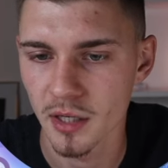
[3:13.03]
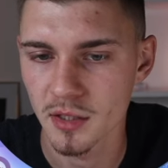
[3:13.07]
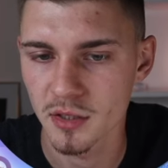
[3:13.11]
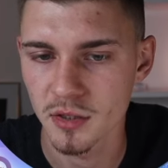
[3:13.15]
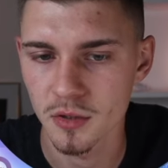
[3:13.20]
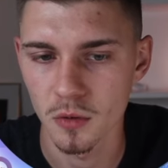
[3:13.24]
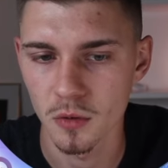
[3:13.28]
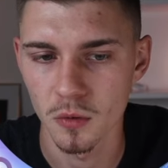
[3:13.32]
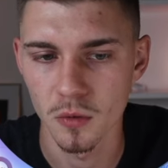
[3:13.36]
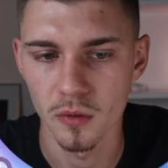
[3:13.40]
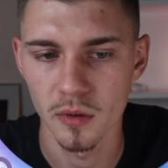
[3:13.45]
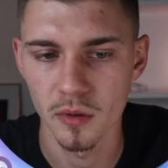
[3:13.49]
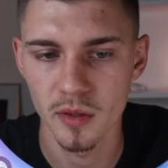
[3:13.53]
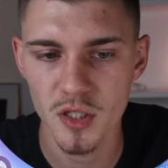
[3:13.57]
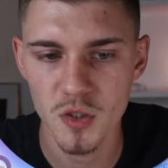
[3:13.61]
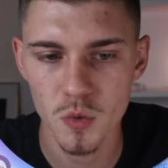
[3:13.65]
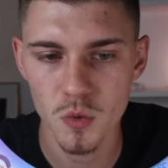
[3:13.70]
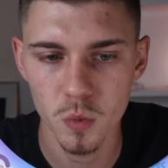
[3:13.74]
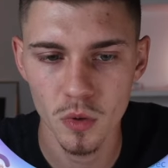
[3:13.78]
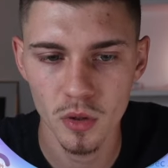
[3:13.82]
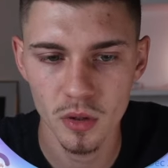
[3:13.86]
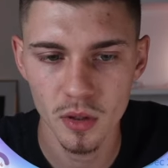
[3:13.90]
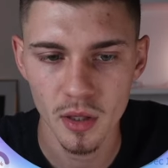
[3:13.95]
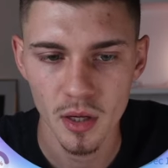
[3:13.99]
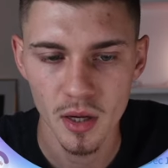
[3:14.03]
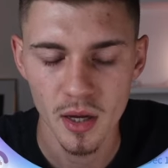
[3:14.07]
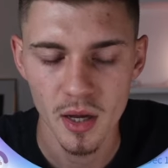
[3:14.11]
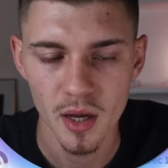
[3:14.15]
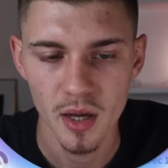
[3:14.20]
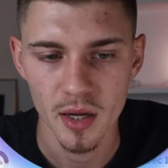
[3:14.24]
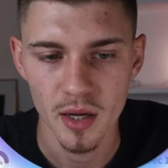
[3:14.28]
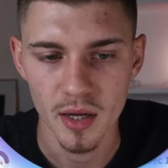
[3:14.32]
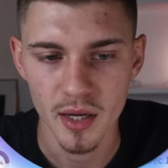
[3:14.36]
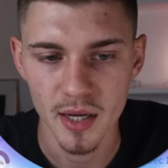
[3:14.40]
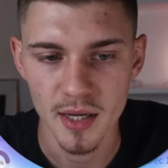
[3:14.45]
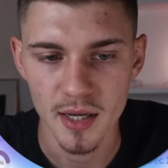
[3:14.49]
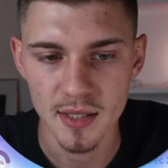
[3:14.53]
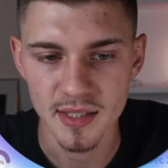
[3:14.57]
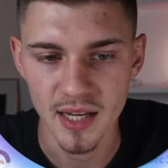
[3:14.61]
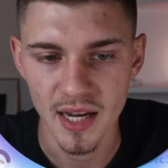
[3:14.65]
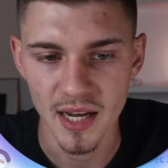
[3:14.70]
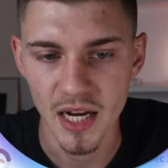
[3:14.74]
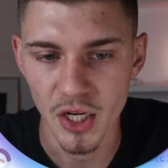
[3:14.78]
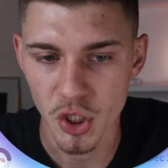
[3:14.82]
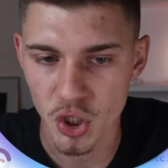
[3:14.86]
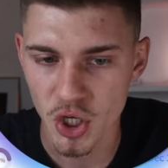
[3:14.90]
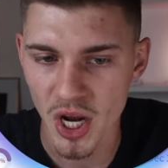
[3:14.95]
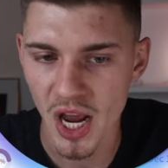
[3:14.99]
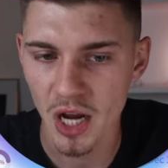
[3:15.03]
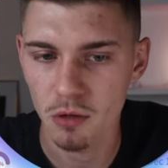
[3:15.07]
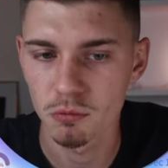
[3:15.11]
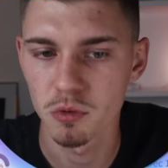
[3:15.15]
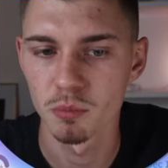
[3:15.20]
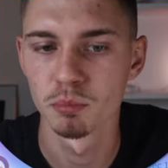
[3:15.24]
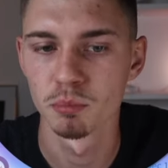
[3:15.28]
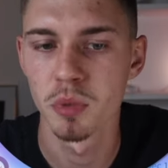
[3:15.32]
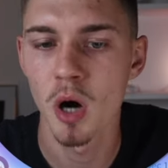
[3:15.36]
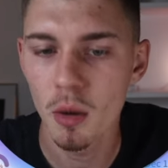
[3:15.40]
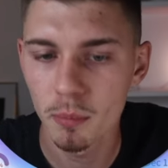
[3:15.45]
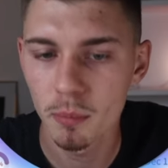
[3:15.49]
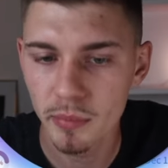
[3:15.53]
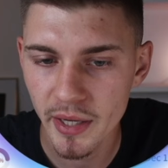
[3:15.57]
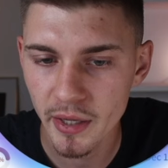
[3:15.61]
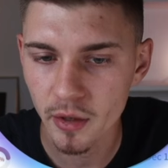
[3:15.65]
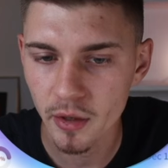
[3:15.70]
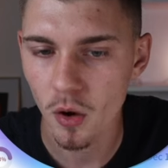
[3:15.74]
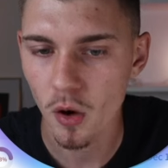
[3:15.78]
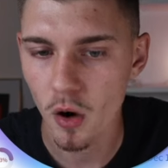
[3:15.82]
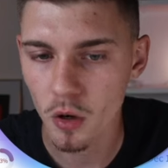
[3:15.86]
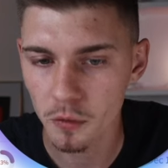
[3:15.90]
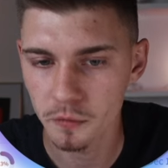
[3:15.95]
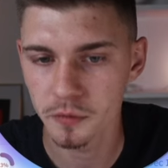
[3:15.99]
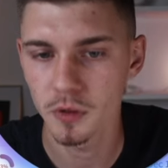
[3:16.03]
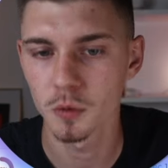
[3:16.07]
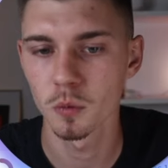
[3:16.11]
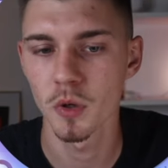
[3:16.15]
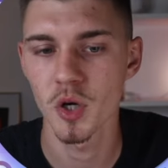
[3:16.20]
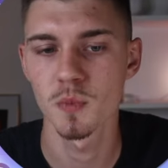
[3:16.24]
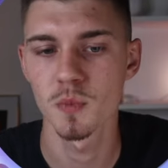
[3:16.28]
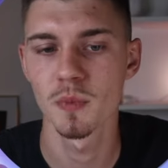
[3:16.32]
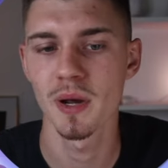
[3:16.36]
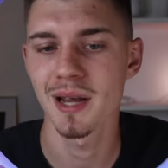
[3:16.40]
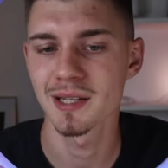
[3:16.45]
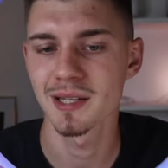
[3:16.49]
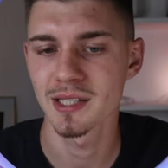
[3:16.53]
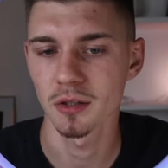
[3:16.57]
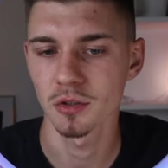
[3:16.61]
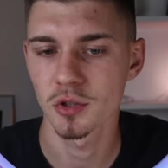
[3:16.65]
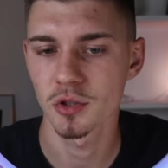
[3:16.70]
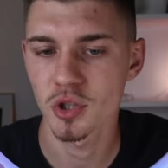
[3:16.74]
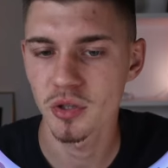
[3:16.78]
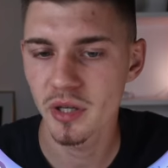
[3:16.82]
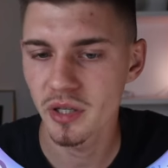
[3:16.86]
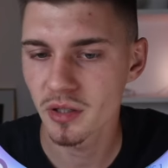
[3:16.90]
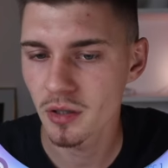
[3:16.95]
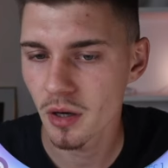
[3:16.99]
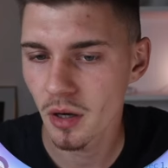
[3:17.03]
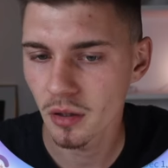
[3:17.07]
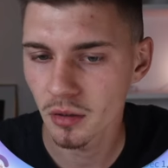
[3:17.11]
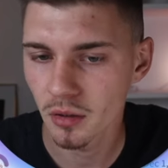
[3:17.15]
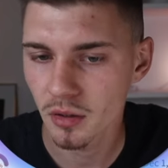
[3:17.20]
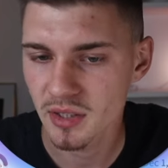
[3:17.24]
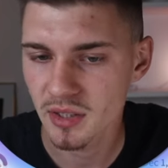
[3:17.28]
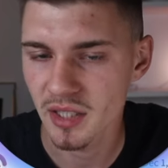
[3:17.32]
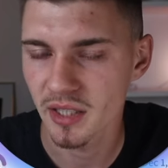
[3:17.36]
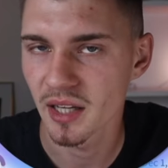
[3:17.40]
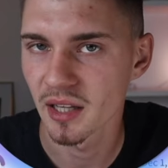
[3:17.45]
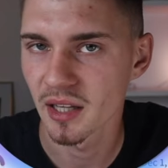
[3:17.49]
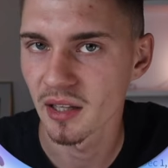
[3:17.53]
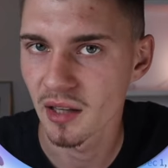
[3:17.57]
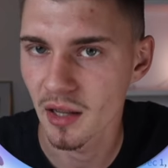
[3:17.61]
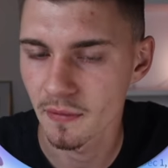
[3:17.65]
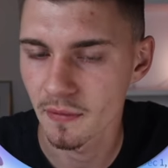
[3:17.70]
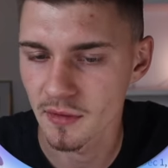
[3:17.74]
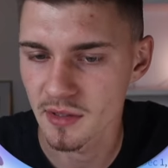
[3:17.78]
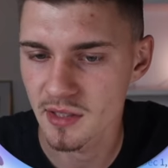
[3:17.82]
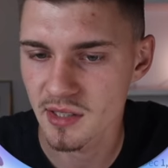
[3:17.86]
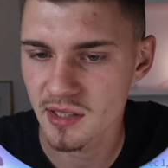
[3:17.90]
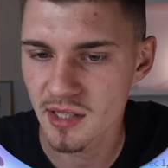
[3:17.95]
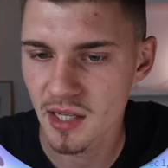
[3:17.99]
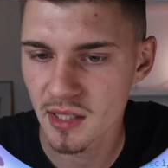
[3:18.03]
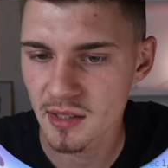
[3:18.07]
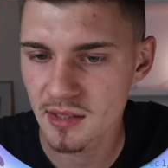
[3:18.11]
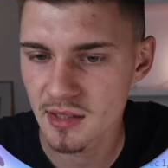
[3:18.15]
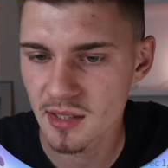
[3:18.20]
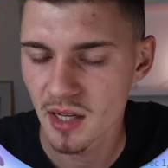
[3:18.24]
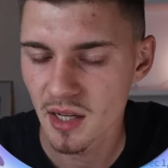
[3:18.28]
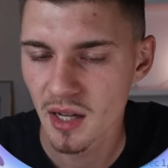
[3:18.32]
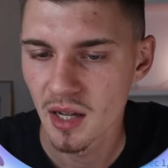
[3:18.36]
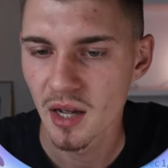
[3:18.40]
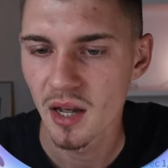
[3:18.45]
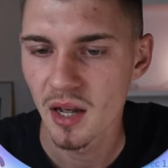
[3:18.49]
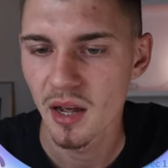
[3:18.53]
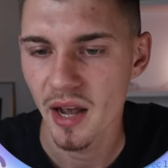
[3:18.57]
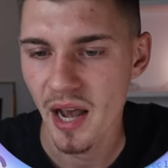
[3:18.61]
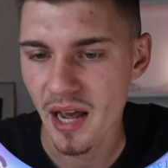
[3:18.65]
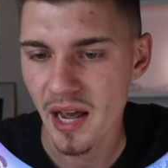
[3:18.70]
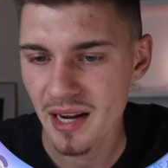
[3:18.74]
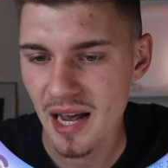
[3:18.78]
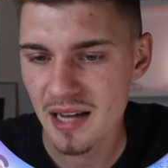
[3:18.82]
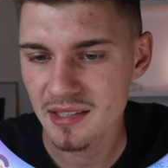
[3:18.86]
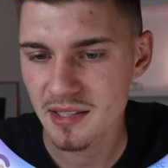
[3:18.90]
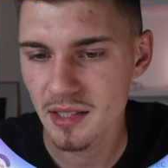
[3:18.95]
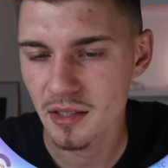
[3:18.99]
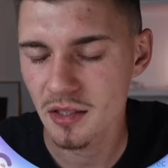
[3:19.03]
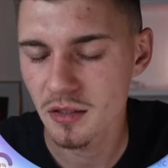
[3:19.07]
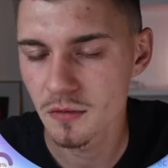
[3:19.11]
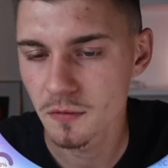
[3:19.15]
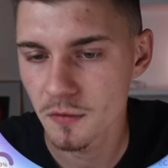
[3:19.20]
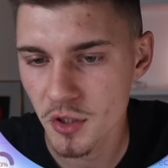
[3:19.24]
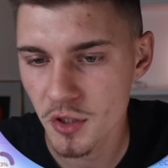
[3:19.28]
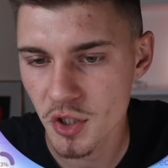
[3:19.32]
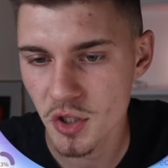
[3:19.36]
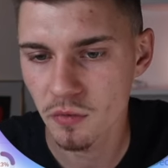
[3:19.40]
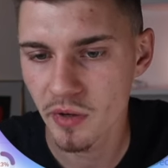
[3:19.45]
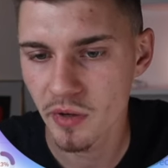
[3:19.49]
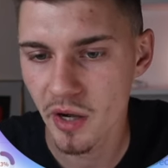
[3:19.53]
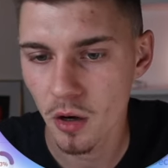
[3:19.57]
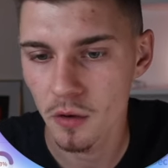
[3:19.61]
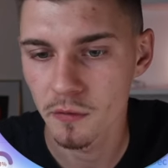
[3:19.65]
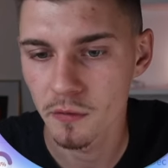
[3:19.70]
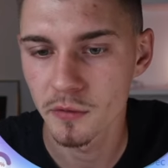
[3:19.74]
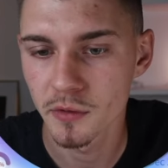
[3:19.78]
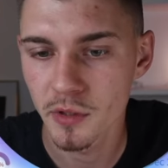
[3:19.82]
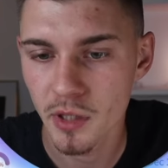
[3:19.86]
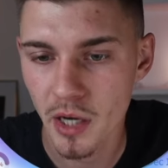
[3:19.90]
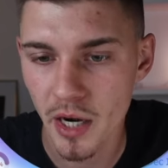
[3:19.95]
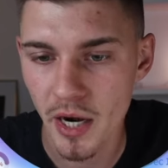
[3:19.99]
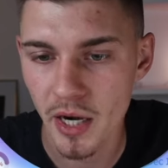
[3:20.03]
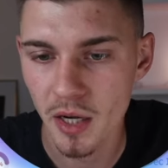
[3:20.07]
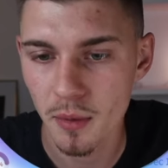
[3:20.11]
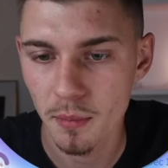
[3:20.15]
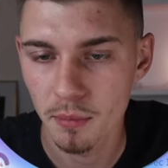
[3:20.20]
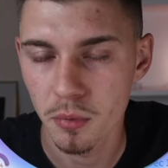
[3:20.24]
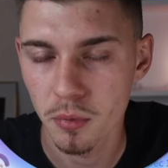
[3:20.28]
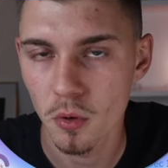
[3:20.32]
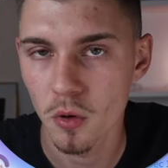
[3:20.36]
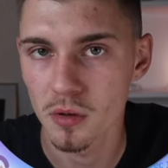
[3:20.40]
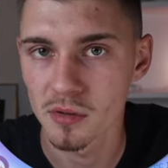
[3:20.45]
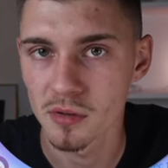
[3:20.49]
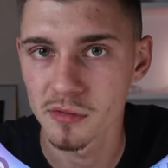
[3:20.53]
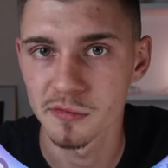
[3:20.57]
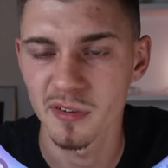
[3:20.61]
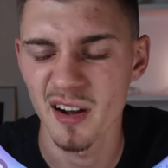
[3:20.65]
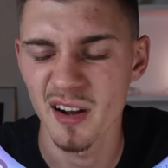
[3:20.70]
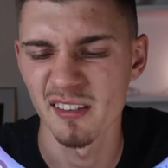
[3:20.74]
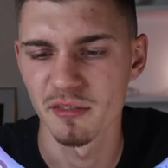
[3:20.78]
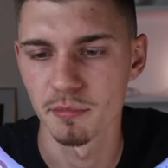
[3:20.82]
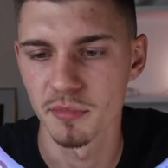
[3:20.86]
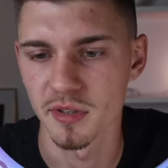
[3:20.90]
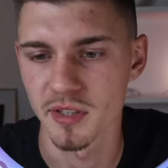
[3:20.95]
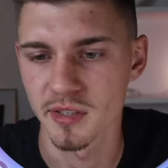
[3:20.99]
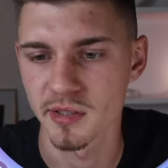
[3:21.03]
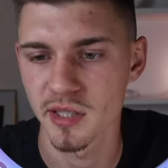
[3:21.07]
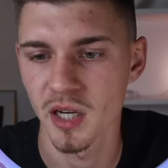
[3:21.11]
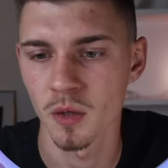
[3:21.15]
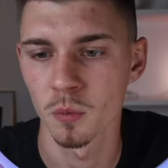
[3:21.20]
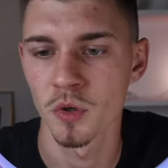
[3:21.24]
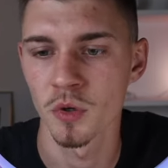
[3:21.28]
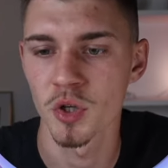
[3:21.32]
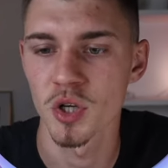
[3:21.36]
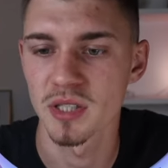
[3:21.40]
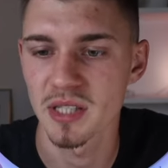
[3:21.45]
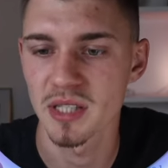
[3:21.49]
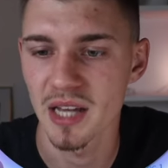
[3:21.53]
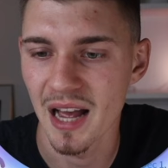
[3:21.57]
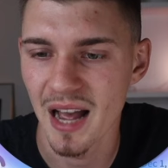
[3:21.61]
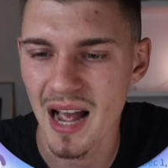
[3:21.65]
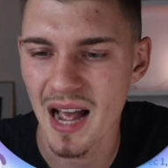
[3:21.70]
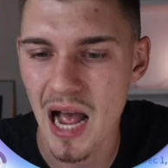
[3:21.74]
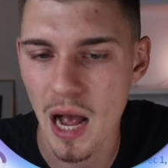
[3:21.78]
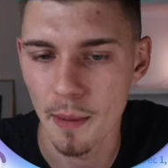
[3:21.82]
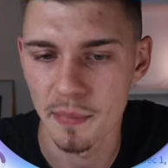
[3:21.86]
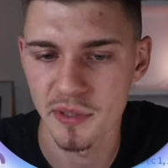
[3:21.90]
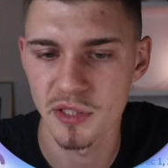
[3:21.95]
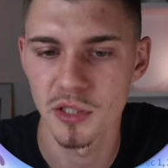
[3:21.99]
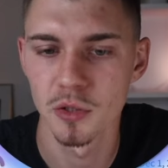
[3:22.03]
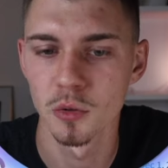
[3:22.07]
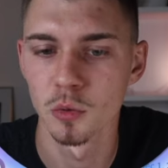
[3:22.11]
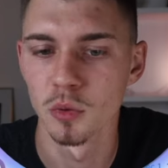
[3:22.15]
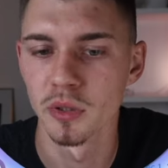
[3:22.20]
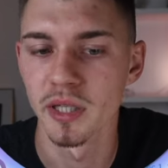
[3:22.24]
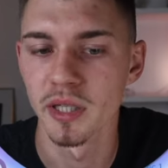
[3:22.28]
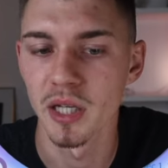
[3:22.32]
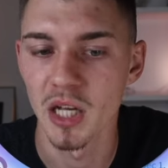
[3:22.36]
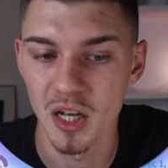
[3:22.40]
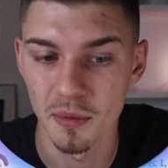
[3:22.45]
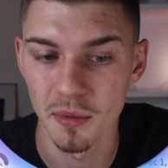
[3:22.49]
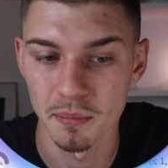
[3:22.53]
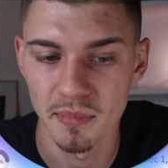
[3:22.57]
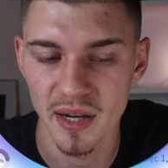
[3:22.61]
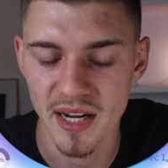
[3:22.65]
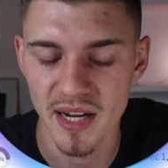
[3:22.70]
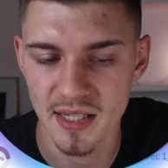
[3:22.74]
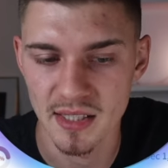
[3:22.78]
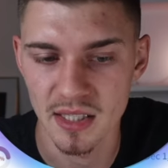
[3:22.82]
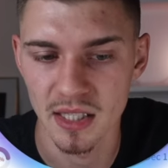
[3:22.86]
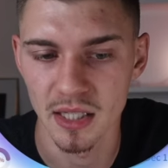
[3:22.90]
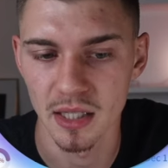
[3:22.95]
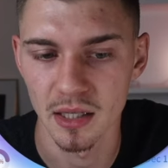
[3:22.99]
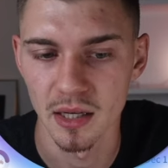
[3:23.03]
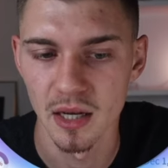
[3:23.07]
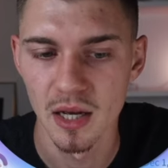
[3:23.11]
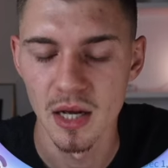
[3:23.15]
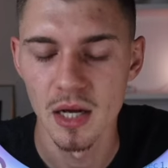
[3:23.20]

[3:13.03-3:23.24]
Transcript: So this one is a Czech Republic offer, which pays out $3.11 and has a conversion rate of 9.5%, which is absolutely amazing.